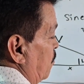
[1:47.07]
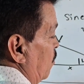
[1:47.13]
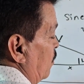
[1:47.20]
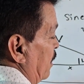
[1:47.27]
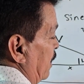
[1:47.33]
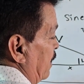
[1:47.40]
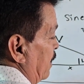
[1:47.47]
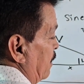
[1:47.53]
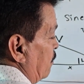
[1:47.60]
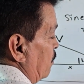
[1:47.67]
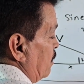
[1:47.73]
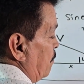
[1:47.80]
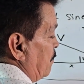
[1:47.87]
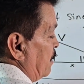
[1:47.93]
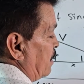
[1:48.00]
small letter.
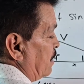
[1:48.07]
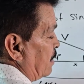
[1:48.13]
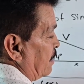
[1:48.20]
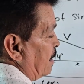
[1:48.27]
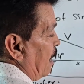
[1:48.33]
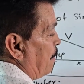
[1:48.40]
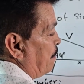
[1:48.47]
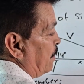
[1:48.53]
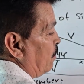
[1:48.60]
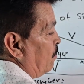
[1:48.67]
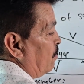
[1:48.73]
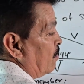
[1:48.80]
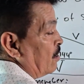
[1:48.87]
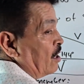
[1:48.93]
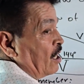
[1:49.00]
I mean, this is
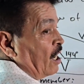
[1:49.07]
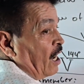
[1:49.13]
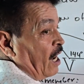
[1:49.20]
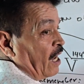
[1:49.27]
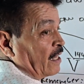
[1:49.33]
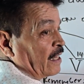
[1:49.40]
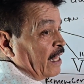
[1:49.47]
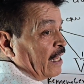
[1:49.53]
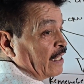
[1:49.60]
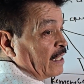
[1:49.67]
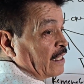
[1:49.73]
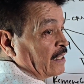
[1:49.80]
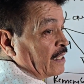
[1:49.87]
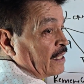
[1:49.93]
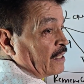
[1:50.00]
capital, and then
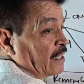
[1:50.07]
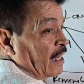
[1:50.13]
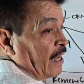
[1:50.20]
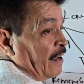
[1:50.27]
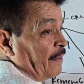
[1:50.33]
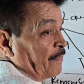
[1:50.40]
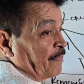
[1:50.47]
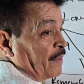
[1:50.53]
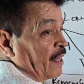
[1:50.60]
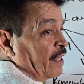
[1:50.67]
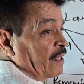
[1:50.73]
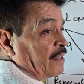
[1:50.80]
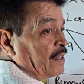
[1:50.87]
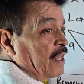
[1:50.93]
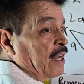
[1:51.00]
this is the
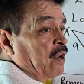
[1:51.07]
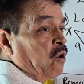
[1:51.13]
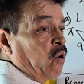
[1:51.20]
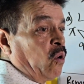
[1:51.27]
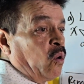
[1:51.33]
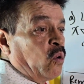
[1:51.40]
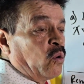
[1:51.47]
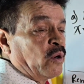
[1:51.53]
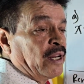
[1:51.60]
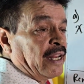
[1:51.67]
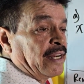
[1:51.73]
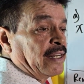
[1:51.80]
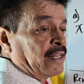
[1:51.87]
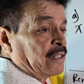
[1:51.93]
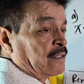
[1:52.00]
low
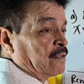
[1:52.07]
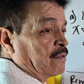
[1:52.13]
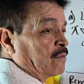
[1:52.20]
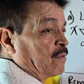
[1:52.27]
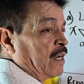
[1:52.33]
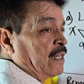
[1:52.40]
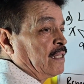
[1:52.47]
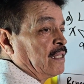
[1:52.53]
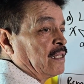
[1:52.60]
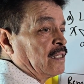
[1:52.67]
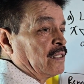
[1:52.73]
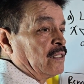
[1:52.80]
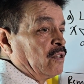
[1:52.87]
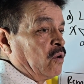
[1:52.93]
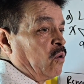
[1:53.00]
letter, right?
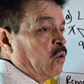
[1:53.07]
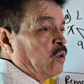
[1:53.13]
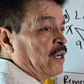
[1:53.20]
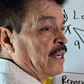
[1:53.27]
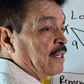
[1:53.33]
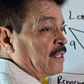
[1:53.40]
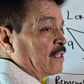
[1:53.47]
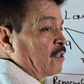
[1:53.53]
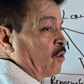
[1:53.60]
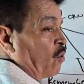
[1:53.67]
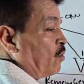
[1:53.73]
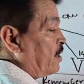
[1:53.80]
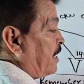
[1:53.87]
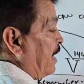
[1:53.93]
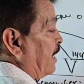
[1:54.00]
Low letter,
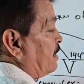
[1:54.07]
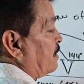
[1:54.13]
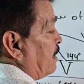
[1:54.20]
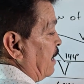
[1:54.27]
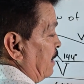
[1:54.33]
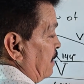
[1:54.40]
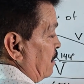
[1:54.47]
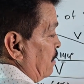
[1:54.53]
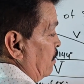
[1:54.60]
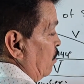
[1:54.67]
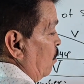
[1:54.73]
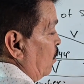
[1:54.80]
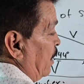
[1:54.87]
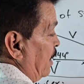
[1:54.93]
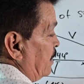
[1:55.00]
lowercase
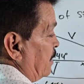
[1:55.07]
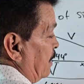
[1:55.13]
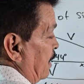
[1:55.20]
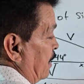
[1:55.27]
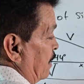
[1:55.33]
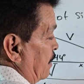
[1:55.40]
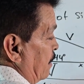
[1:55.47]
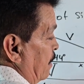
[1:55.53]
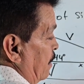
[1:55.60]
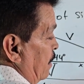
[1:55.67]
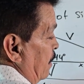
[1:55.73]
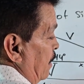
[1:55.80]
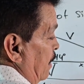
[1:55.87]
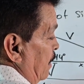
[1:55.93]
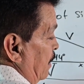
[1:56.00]
letter.
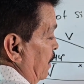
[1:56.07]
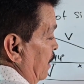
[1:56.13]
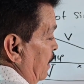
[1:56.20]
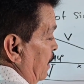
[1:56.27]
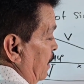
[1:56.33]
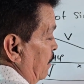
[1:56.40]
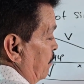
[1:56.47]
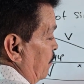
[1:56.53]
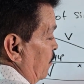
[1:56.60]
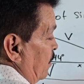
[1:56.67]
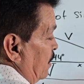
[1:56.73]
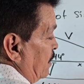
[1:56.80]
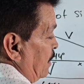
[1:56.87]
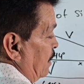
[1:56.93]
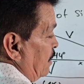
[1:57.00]
Here, for
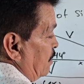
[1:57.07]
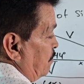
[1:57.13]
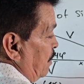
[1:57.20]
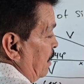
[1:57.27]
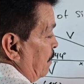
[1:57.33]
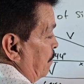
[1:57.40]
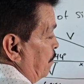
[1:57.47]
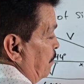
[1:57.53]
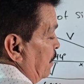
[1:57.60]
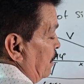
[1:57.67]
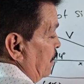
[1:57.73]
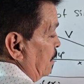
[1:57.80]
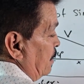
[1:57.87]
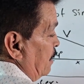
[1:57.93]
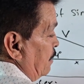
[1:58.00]
instance, is B.
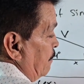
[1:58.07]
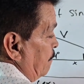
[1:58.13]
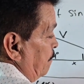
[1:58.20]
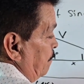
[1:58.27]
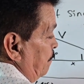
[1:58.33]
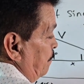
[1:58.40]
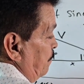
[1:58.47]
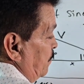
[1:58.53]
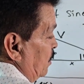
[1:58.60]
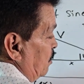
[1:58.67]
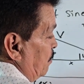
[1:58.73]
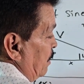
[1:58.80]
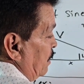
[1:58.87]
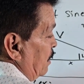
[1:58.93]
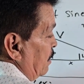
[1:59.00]
This
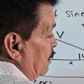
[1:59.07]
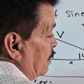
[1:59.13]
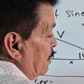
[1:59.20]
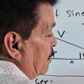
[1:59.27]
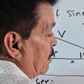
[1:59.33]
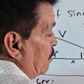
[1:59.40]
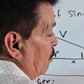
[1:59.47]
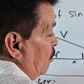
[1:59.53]
vertex is